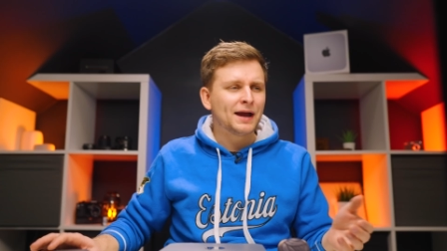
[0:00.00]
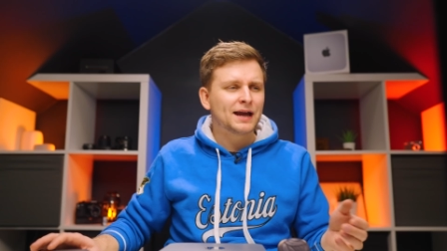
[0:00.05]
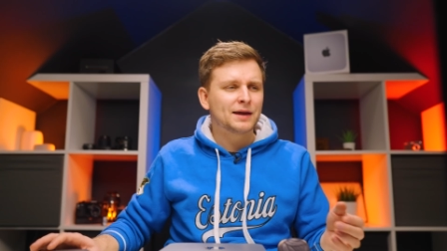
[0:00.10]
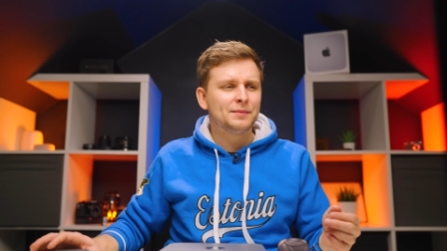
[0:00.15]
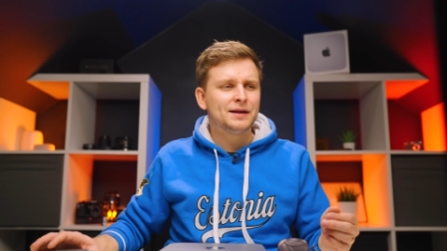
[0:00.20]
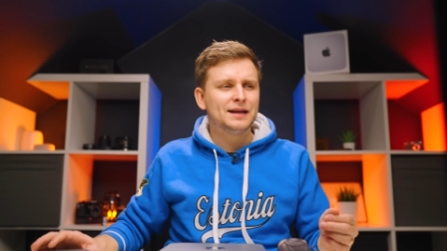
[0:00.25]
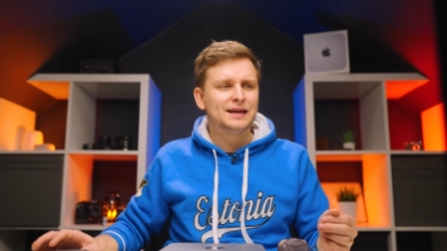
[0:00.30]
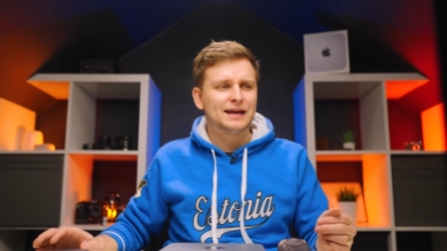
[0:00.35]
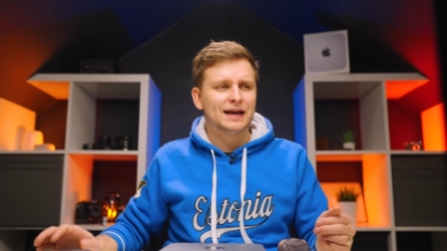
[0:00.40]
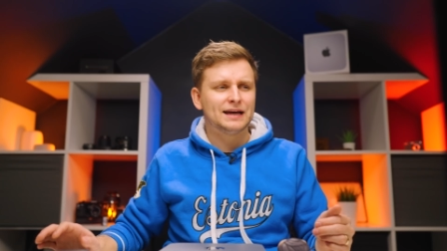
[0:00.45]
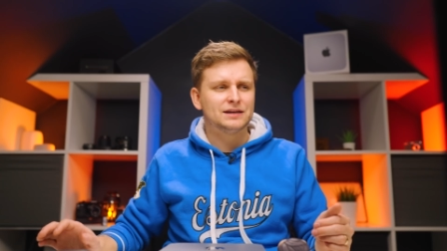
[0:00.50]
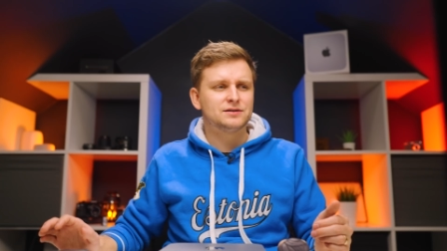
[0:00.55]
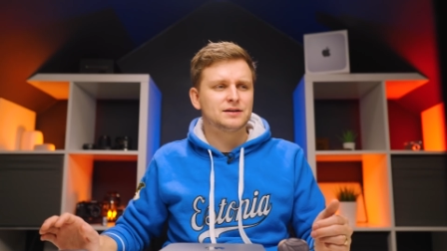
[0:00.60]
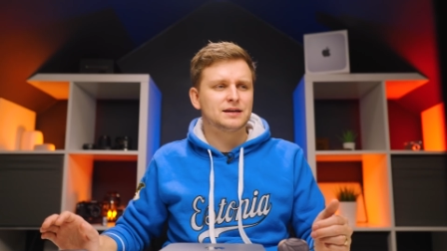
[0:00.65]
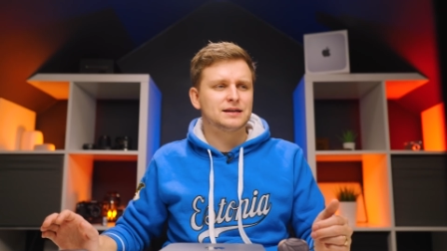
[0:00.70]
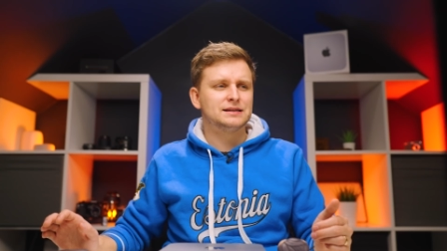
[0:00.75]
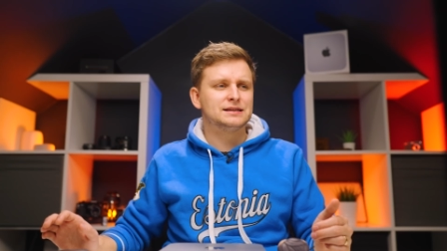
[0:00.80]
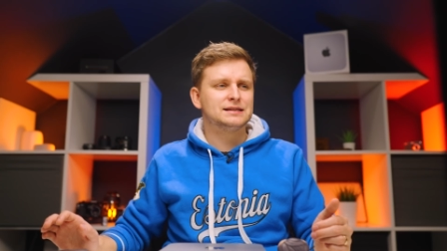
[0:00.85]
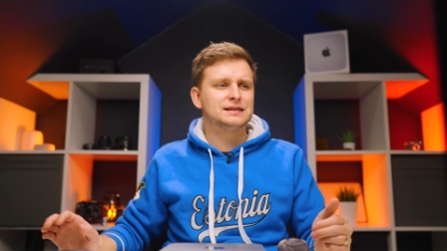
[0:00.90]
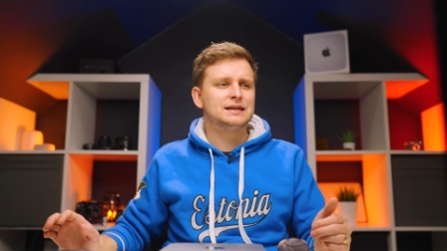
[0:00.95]
Mac mini, as you
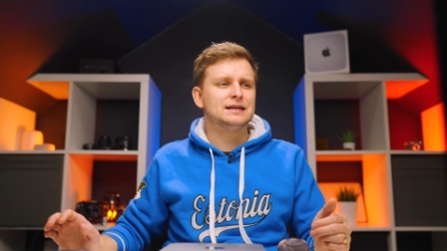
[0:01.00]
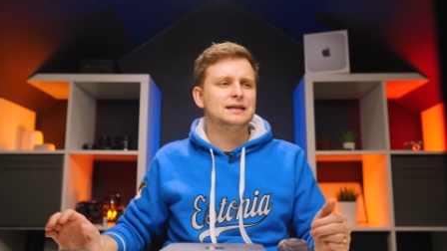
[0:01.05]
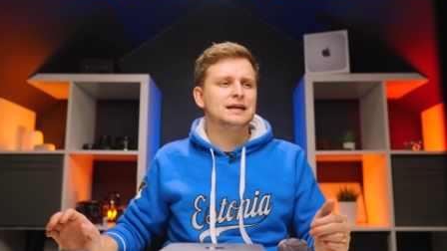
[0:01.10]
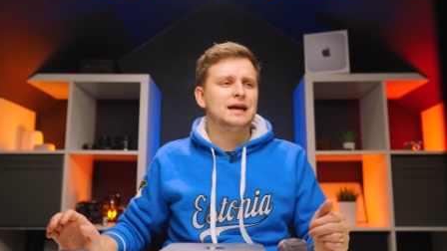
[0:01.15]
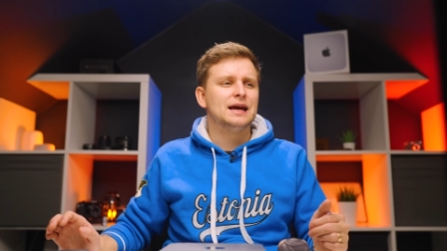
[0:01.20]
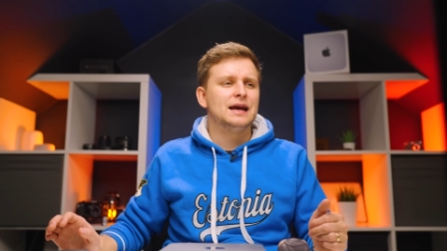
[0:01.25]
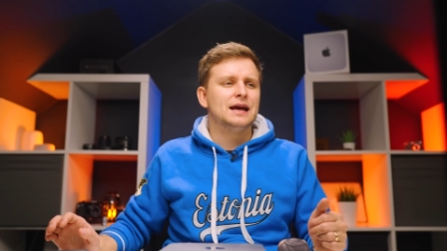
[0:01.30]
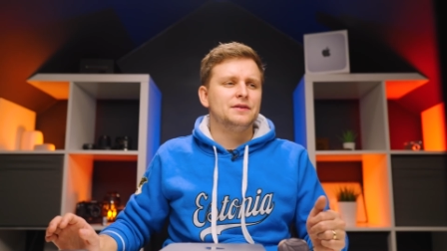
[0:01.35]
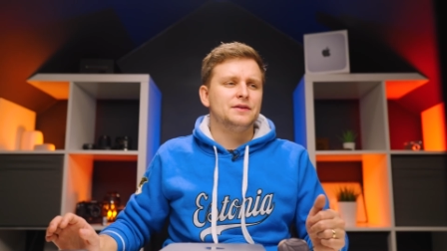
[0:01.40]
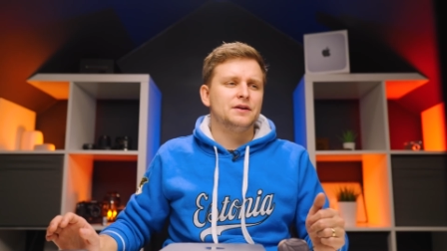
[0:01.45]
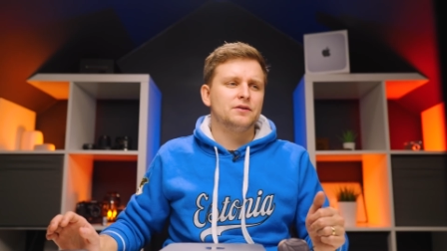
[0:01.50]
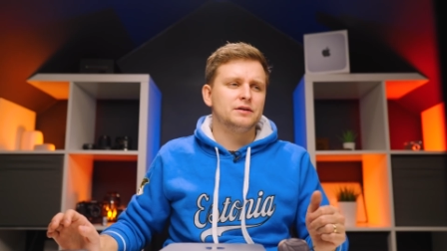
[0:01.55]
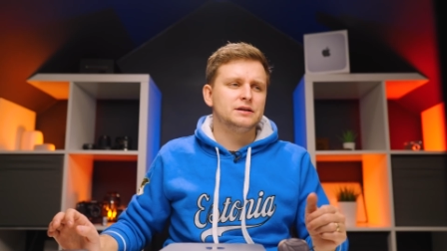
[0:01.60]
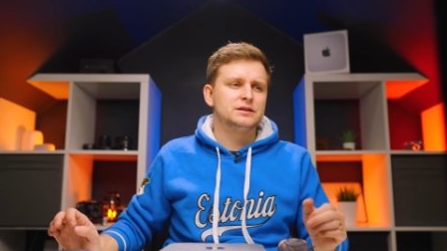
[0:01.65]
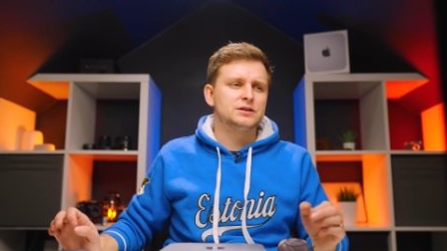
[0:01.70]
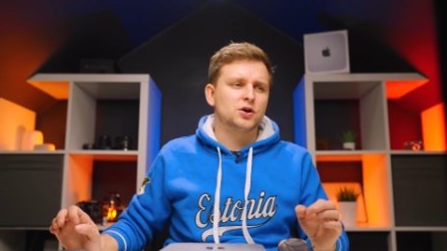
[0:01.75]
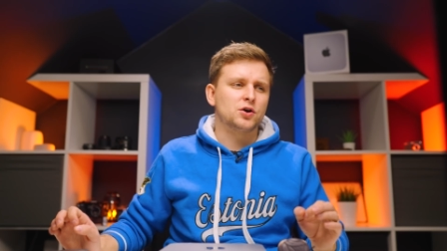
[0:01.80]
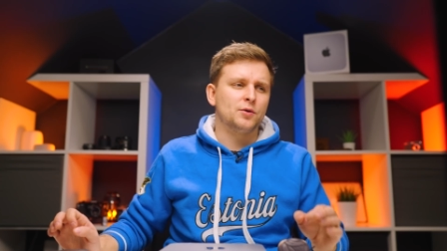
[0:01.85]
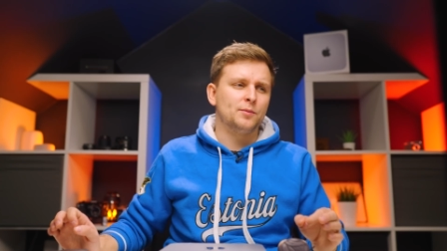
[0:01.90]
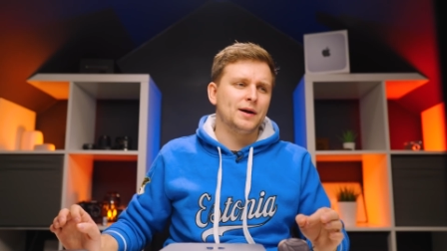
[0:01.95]
can see, there
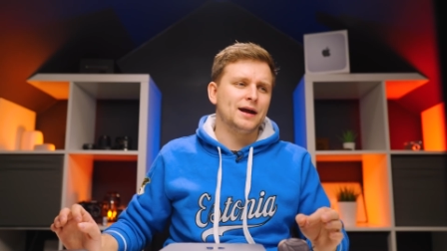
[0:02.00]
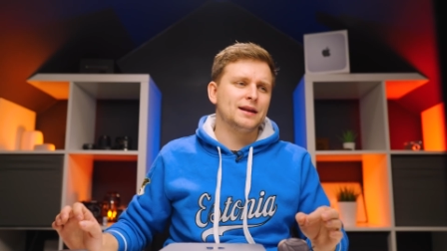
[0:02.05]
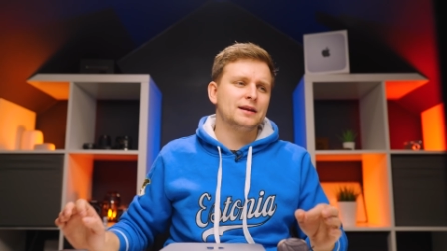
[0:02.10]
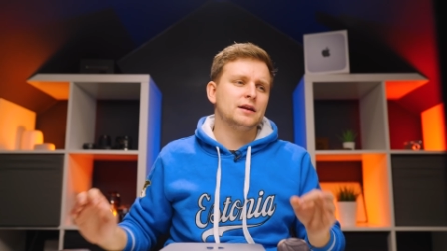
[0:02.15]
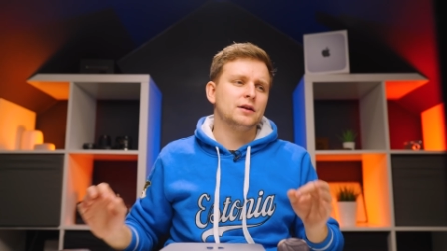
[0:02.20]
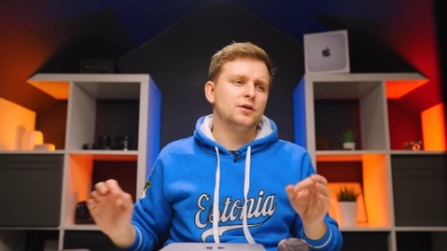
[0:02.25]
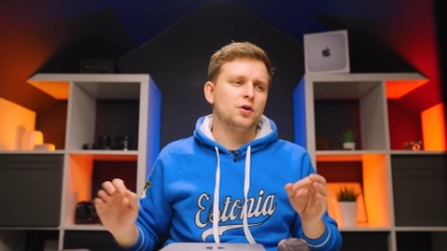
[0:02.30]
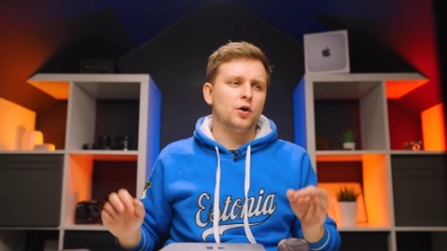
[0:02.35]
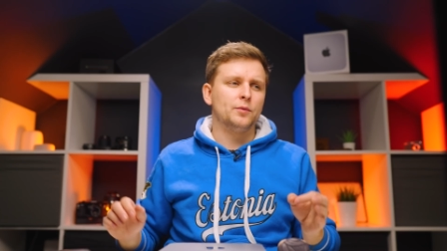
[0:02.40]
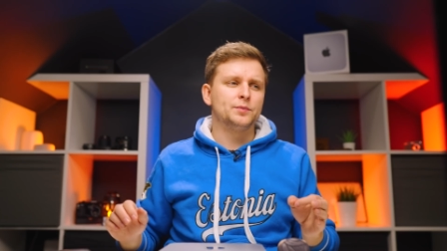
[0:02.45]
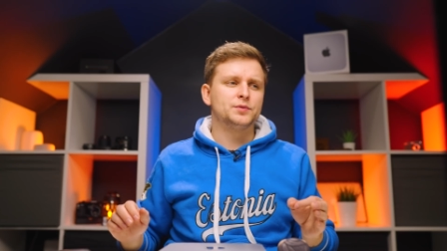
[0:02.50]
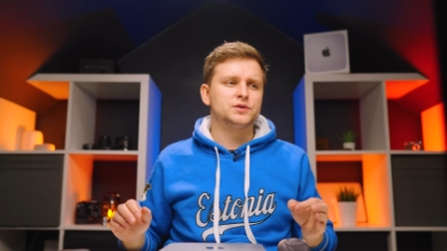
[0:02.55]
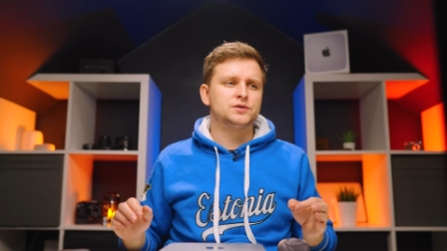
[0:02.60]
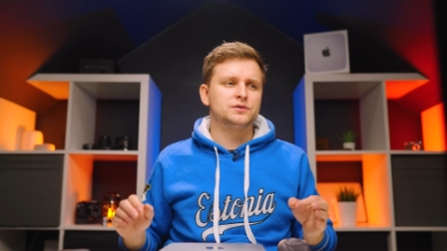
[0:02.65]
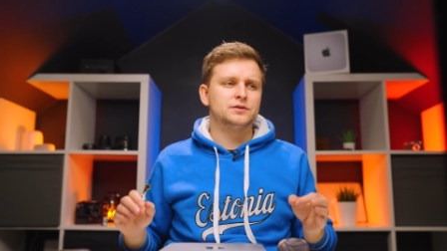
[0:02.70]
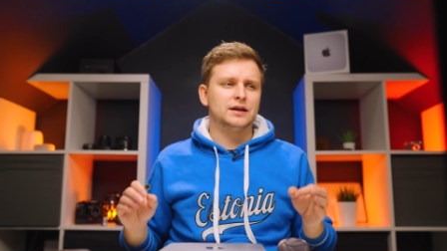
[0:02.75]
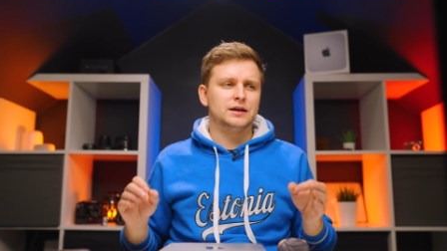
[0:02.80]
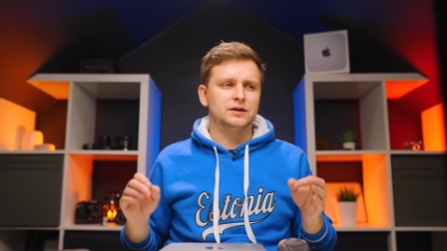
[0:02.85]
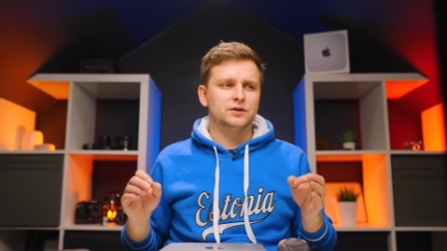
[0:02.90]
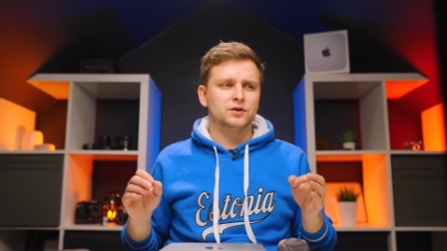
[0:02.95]
is a command and option